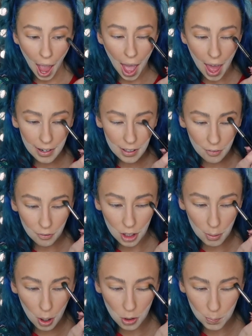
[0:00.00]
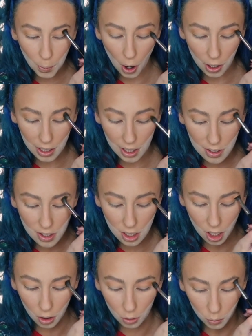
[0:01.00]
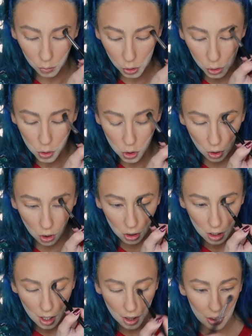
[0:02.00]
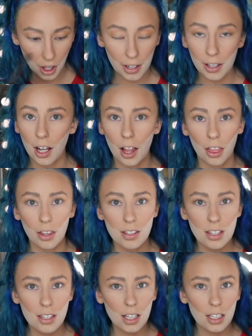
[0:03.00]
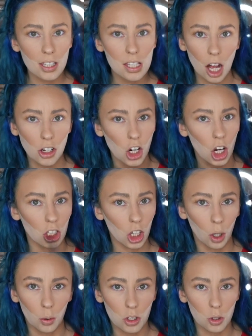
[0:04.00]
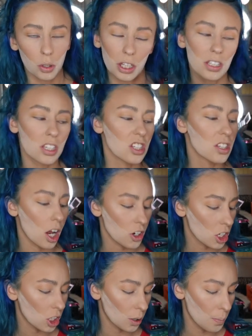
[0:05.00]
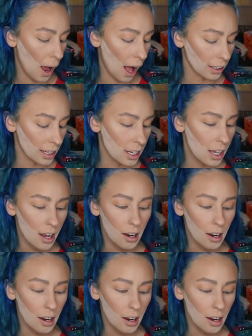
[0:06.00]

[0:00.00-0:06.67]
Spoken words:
and for the most part is, you know, neutral, then this is like such a go-to. This is such a good palette.